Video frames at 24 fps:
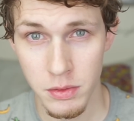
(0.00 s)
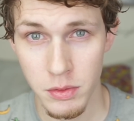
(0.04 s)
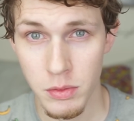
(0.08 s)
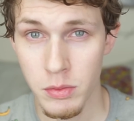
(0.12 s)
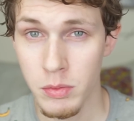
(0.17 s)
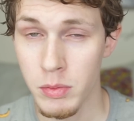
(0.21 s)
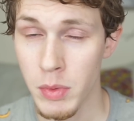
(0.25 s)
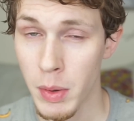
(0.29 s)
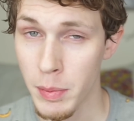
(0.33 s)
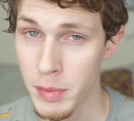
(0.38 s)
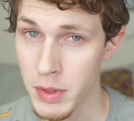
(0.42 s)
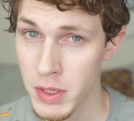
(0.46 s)

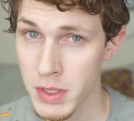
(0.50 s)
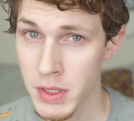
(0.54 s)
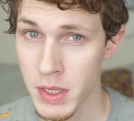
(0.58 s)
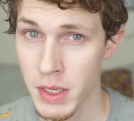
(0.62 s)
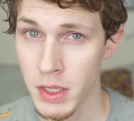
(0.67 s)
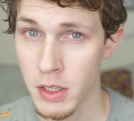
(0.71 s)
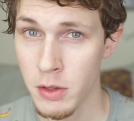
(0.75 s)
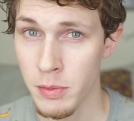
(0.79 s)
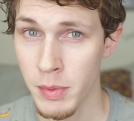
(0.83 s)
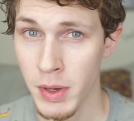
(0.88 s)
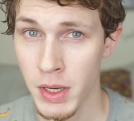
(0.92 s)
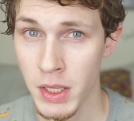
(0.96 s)
Remember to
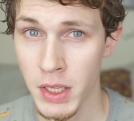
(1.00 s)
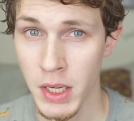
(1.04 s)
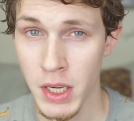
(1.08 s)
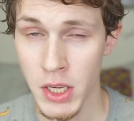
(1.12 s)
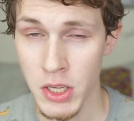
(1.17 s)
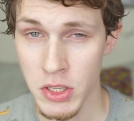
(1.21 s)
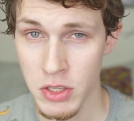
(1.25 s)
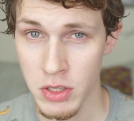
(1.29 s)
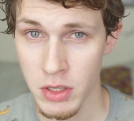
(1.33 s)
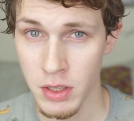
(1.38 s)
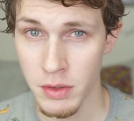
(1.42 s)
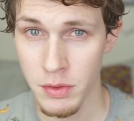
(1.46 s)
take your
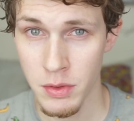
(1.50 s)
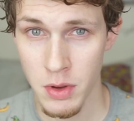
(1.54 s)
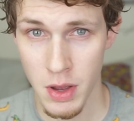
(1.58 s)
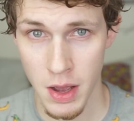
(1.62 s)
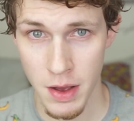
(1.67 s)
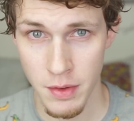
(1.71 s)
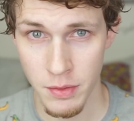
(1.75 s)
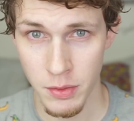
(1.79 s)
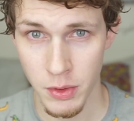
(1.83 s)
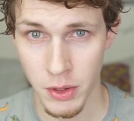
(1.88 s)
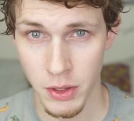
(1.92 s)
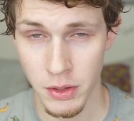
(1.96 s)
medication if you
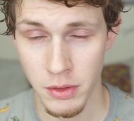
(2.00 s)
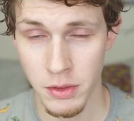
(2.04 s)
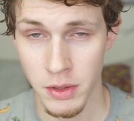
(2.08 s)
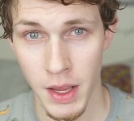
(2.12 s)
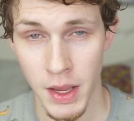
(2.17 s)
have one,